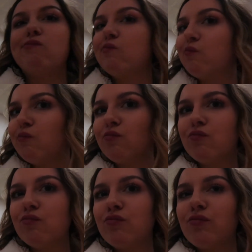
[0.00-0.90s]
Oh,
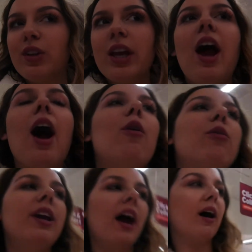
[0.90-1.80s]
Valentine's Day candy.
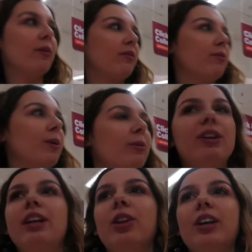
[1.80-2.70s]
Oh yeah, we're
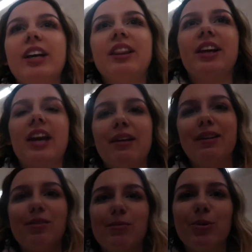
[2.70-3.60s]
looking at the
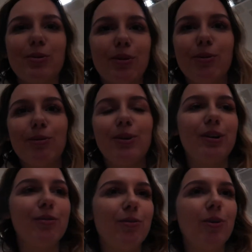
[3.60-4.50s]
candy is mostly what we're
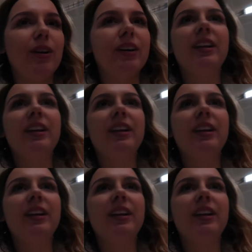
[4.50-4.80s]
here for.